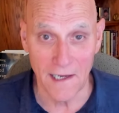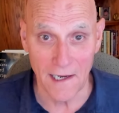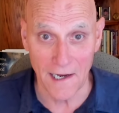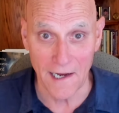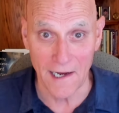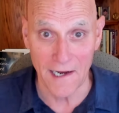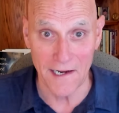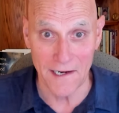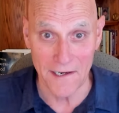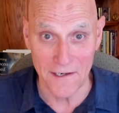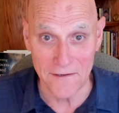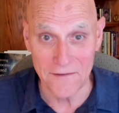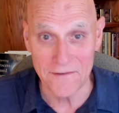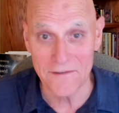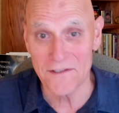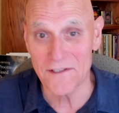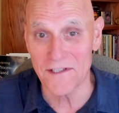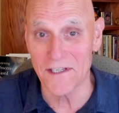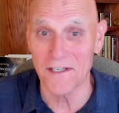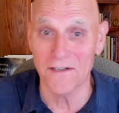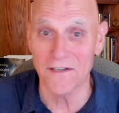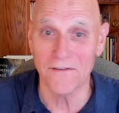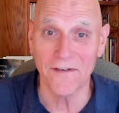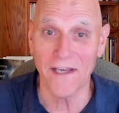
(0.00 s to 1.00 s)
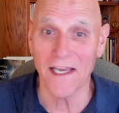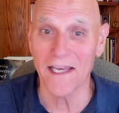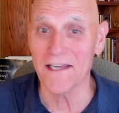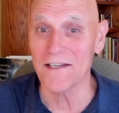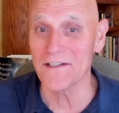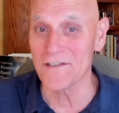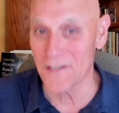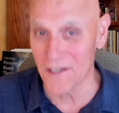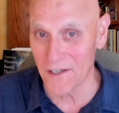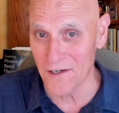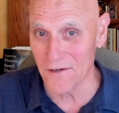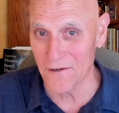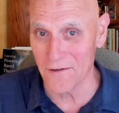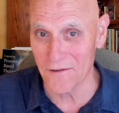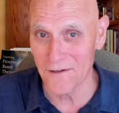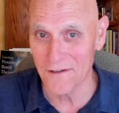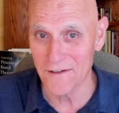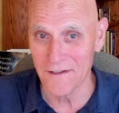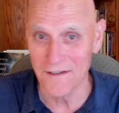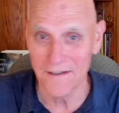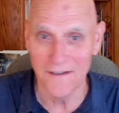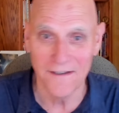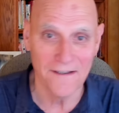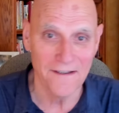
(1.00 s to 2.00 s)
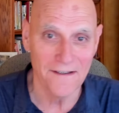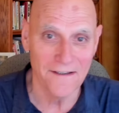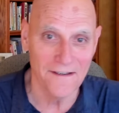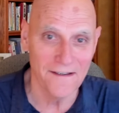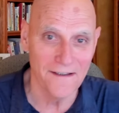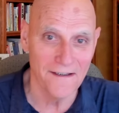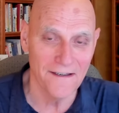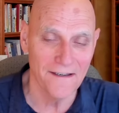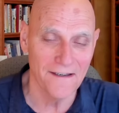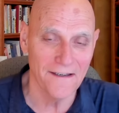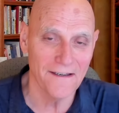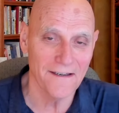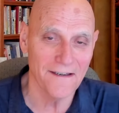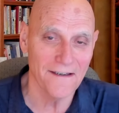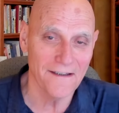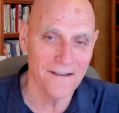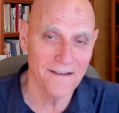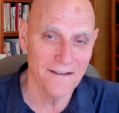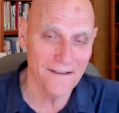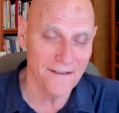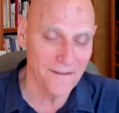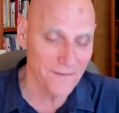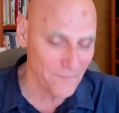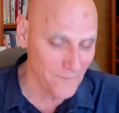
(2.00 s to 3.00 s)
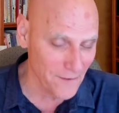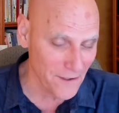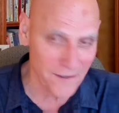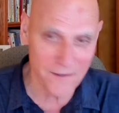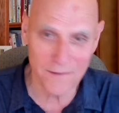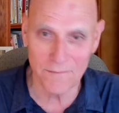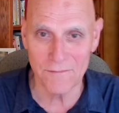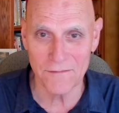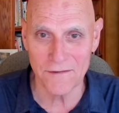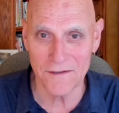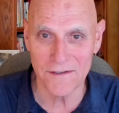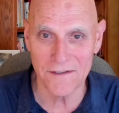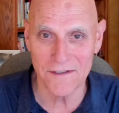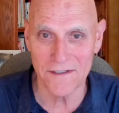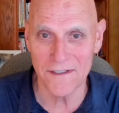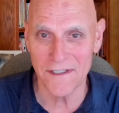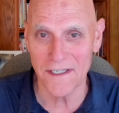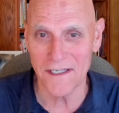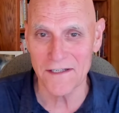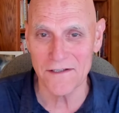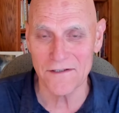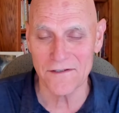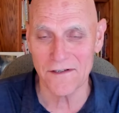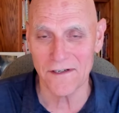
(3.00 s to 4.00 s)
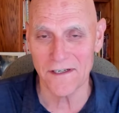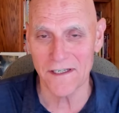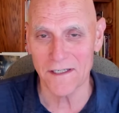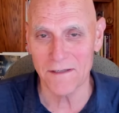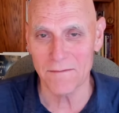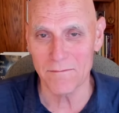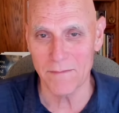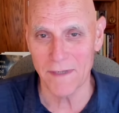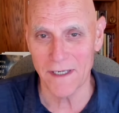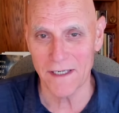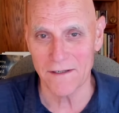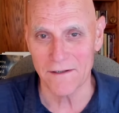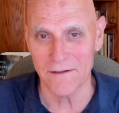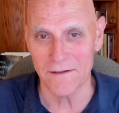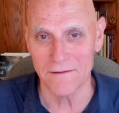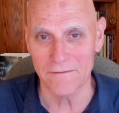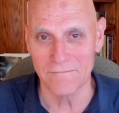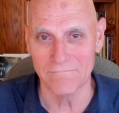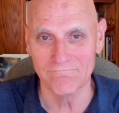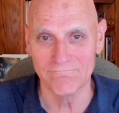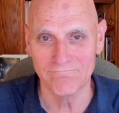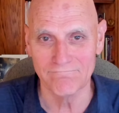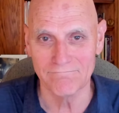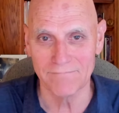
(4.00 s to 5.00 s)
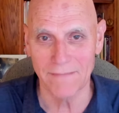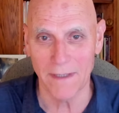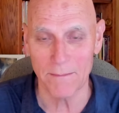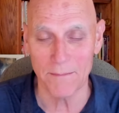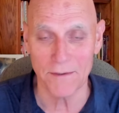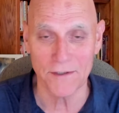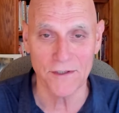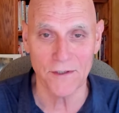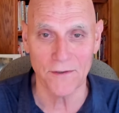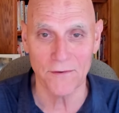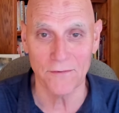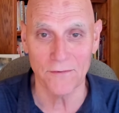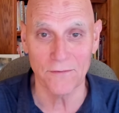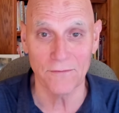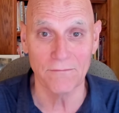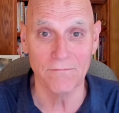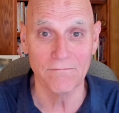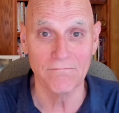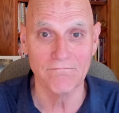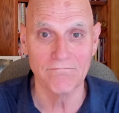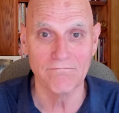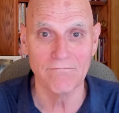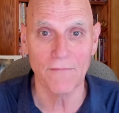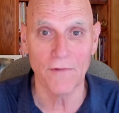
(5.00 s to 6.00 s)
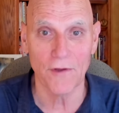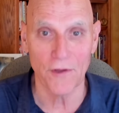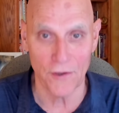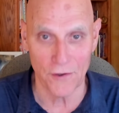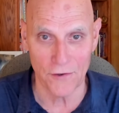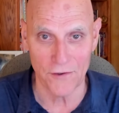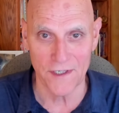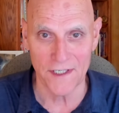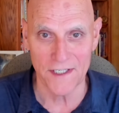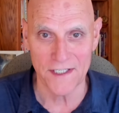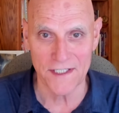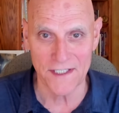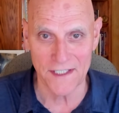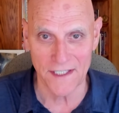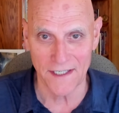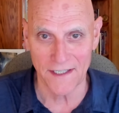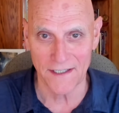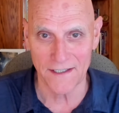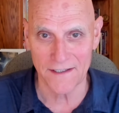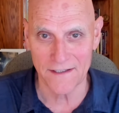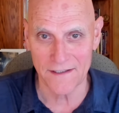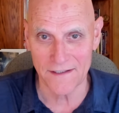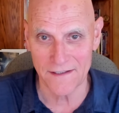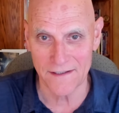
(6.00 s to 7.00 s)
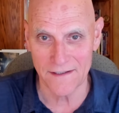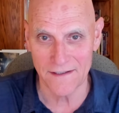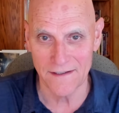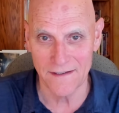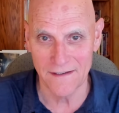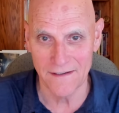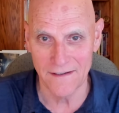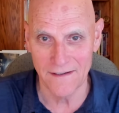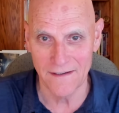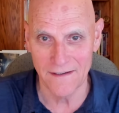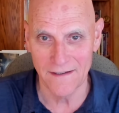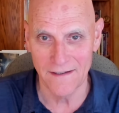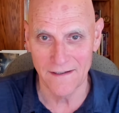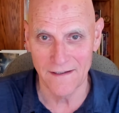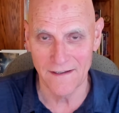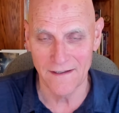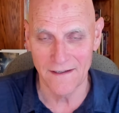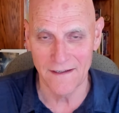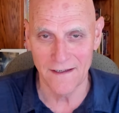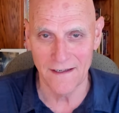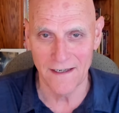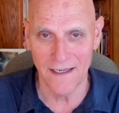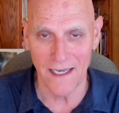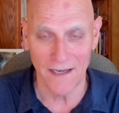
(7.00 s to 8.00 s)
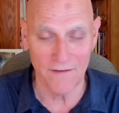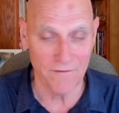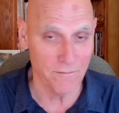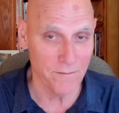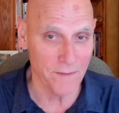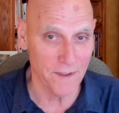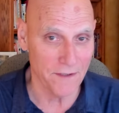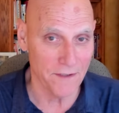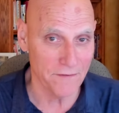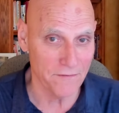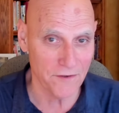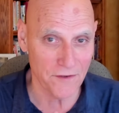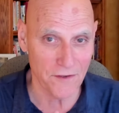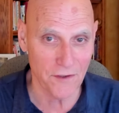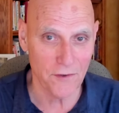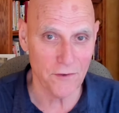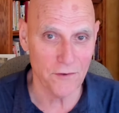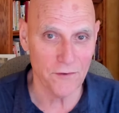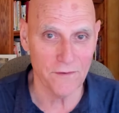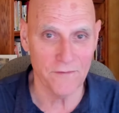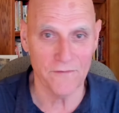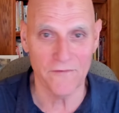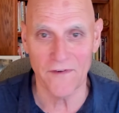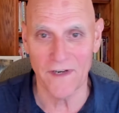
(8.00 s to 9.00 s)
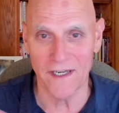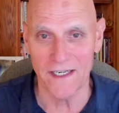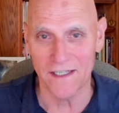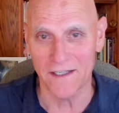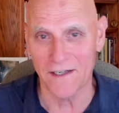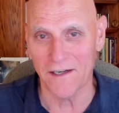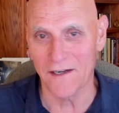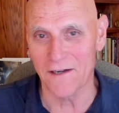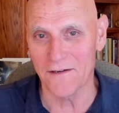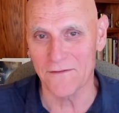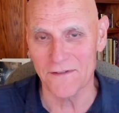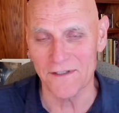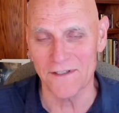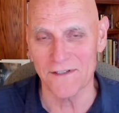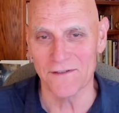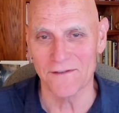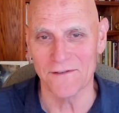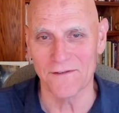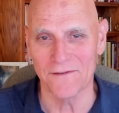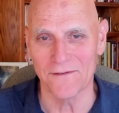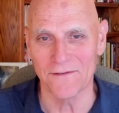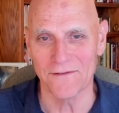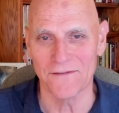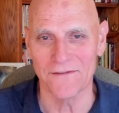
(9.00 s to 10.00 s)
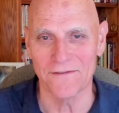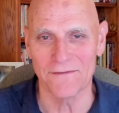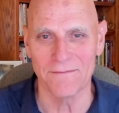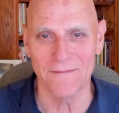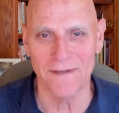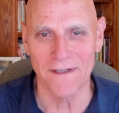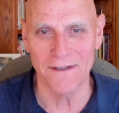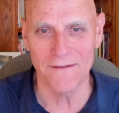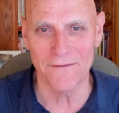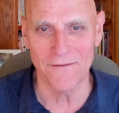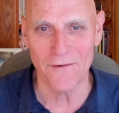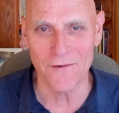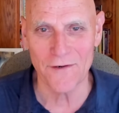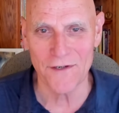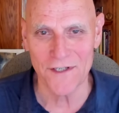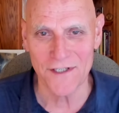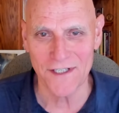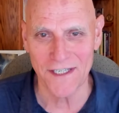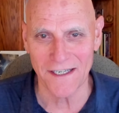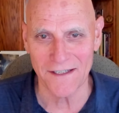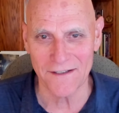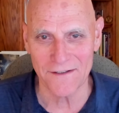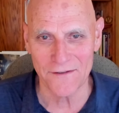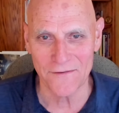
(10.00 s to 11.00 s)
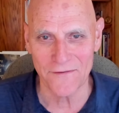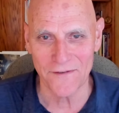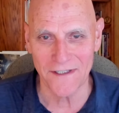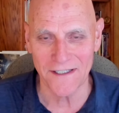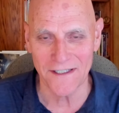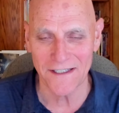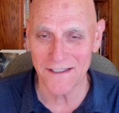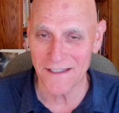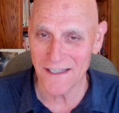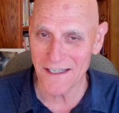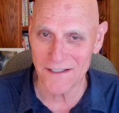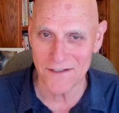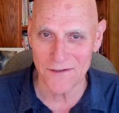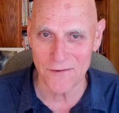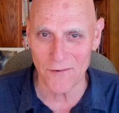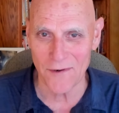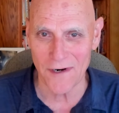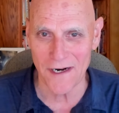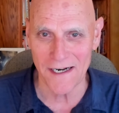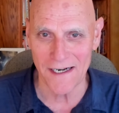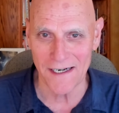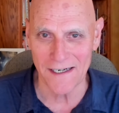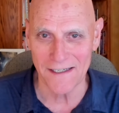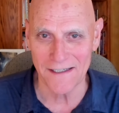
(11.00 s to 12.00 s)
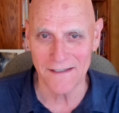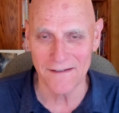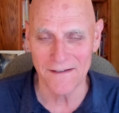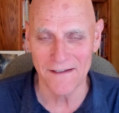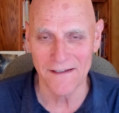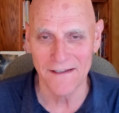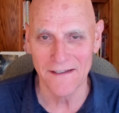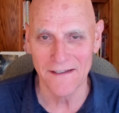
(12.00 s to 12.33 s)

Hi, Steve Hayes here, and welcome to Days Are Getting Better, episode 36. Have a bit of a cold and fighting off, so if my voice sounds funny, that's why.